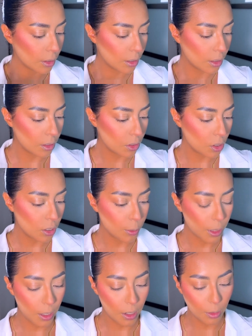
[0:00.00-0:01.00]
I'm just
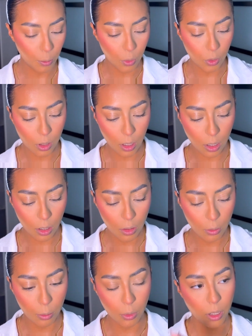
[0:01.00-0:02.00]
picking up with the other
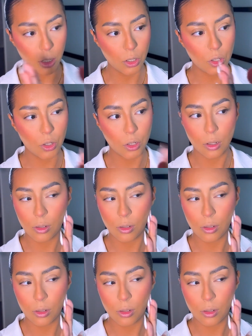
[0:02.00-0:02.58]
brush.